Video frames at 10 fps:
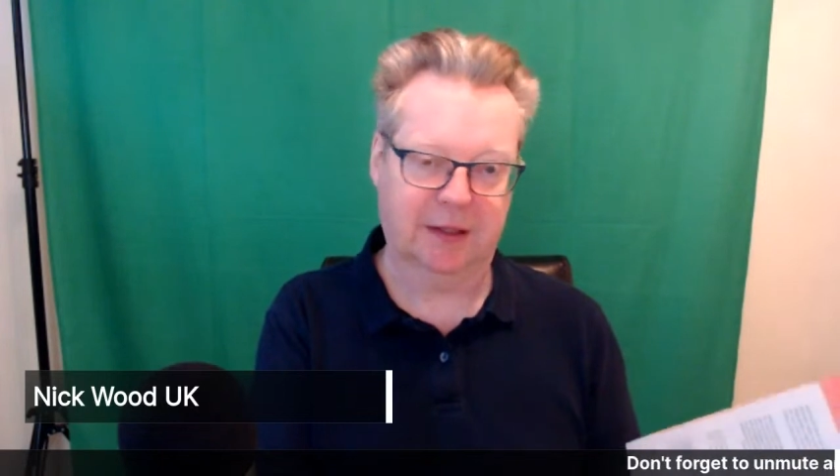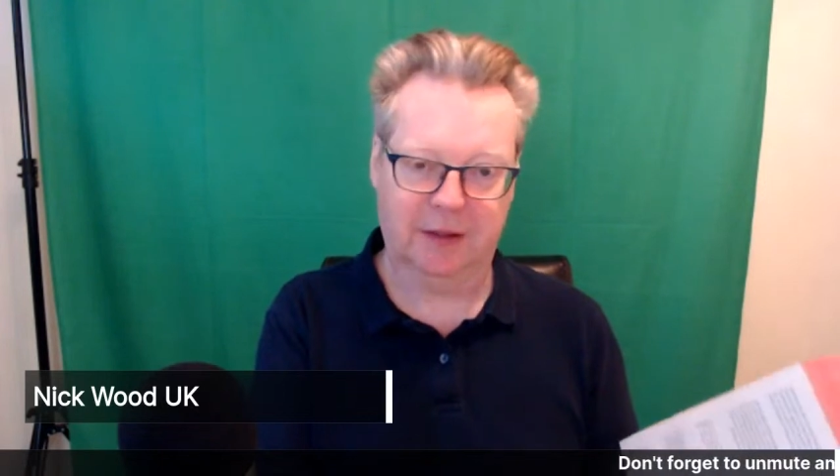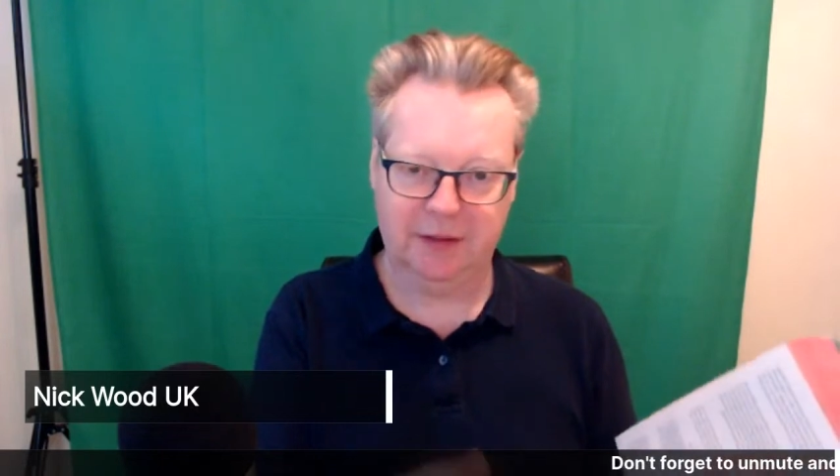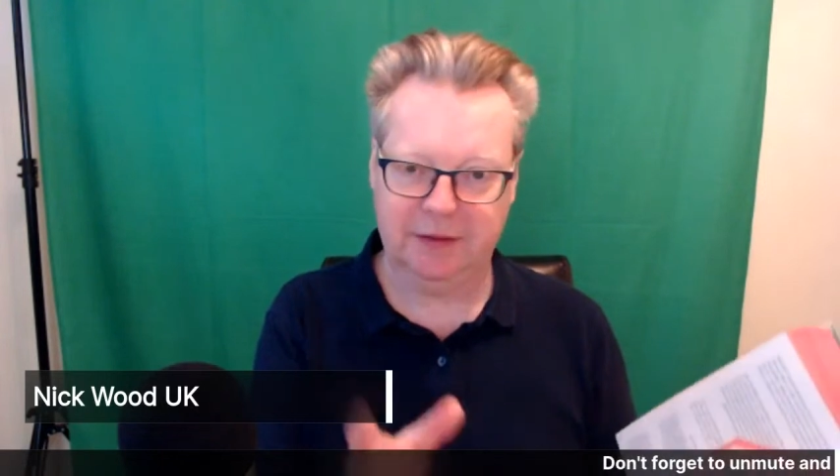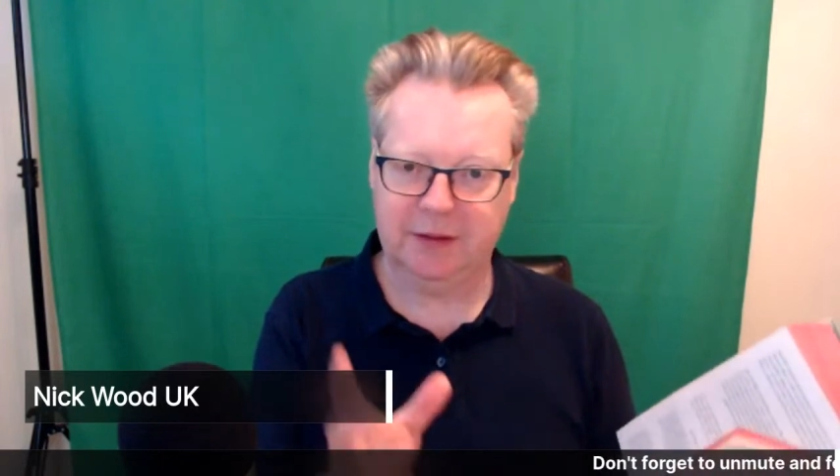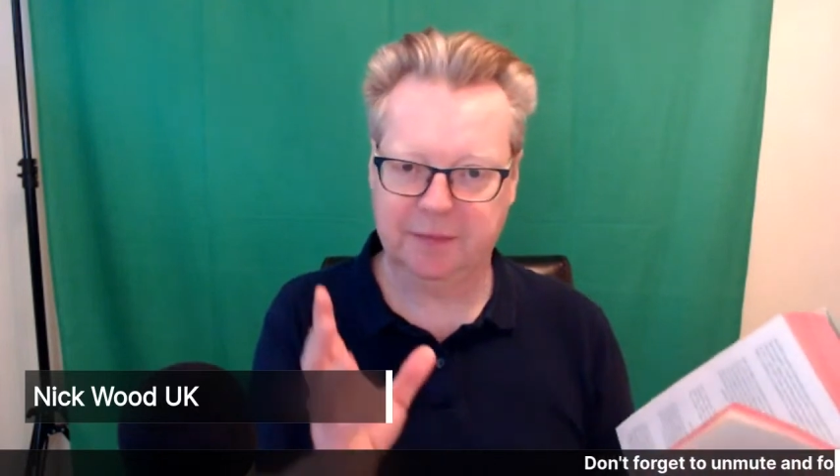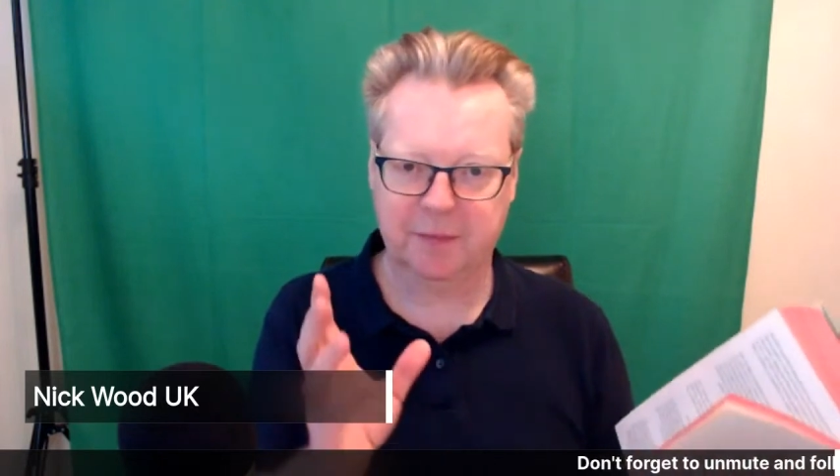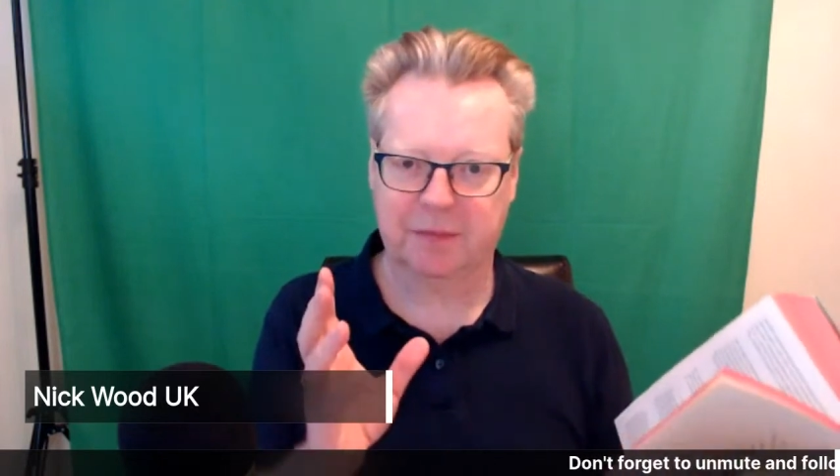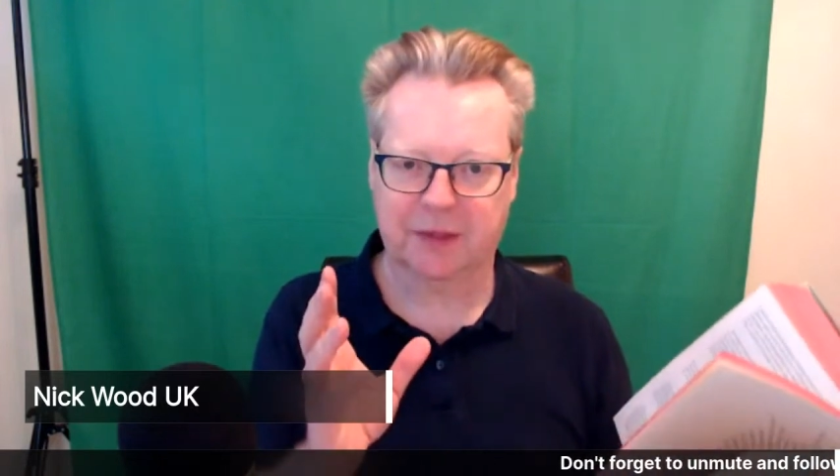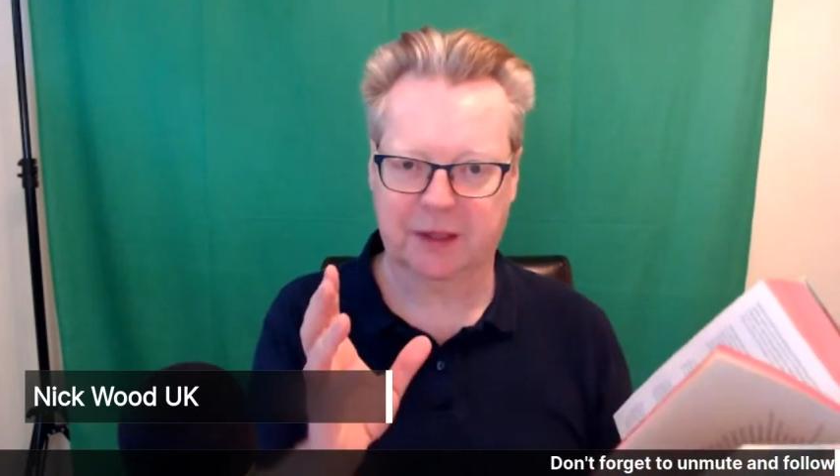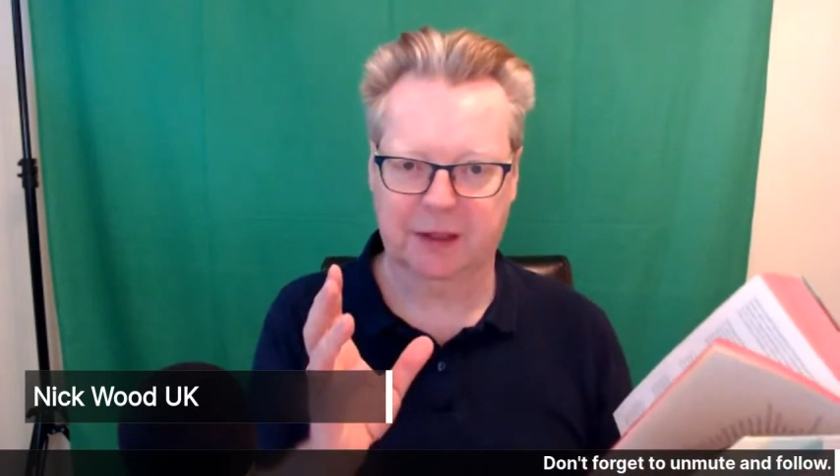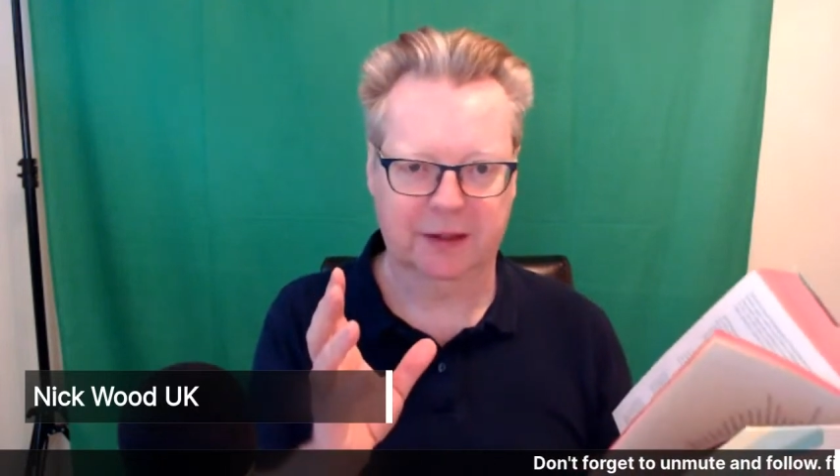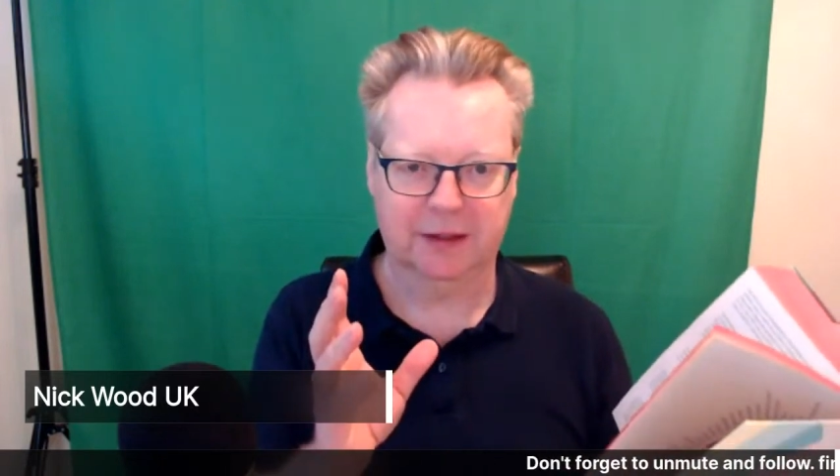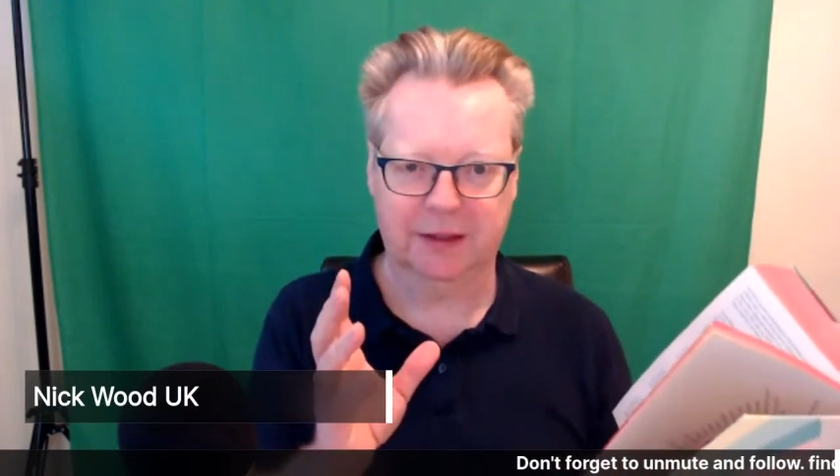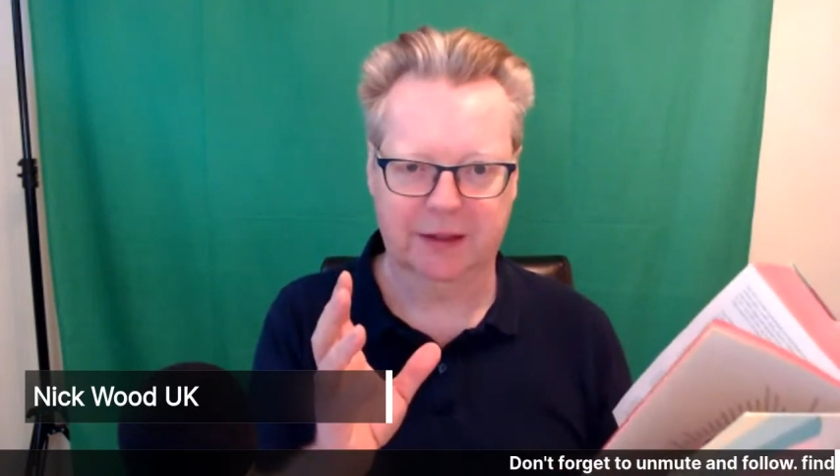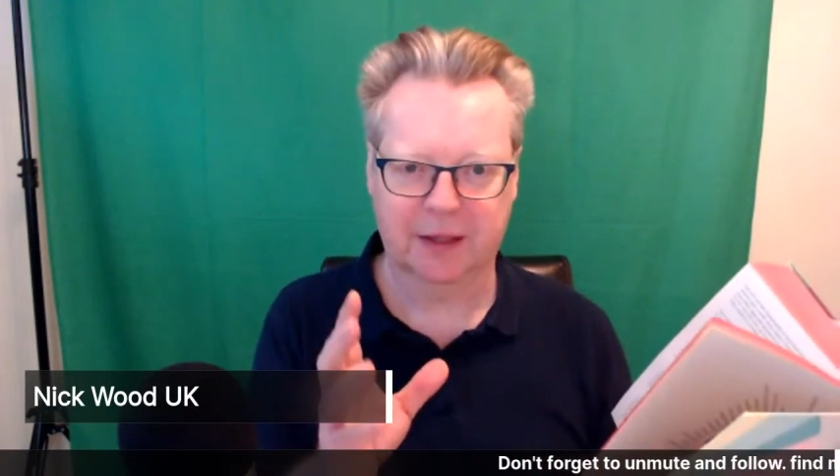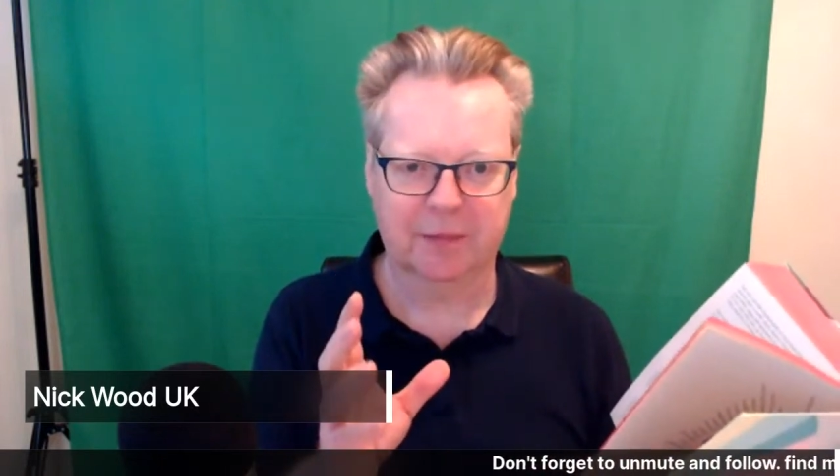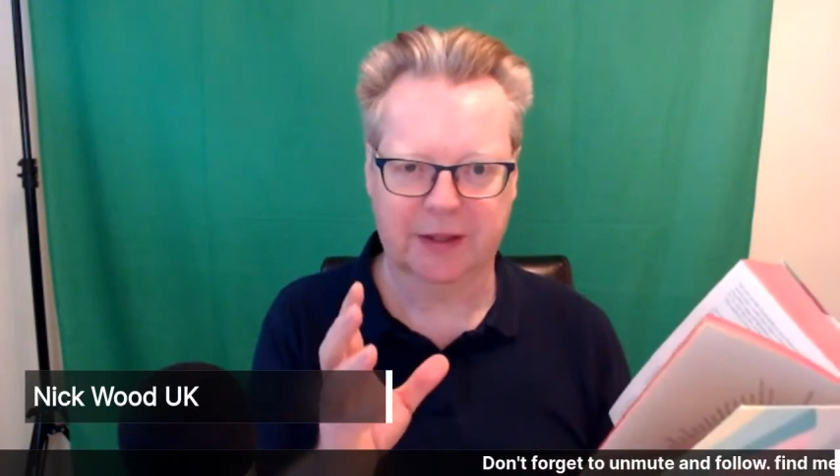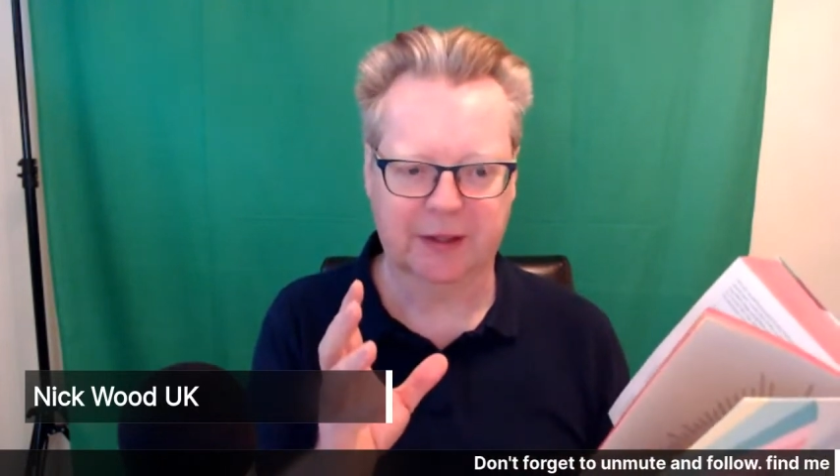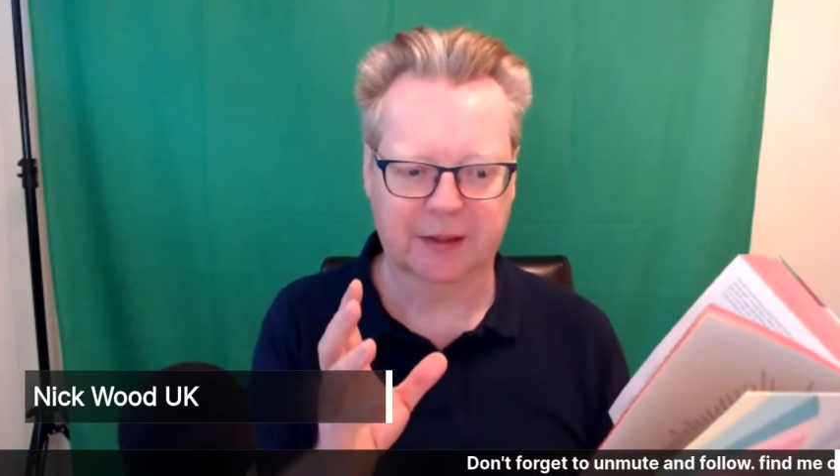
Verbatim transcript: so liver is something